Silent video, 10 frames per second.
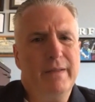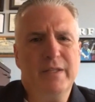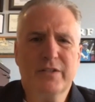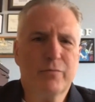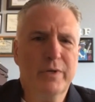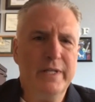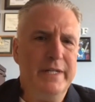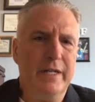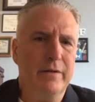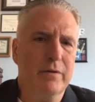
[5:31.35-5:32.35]
this really
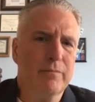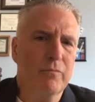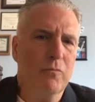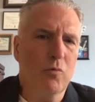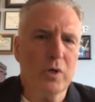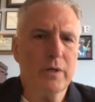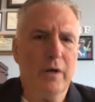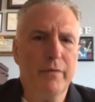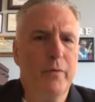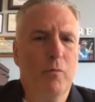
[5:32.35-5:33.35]
didn't work
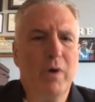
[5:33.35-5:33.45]
out the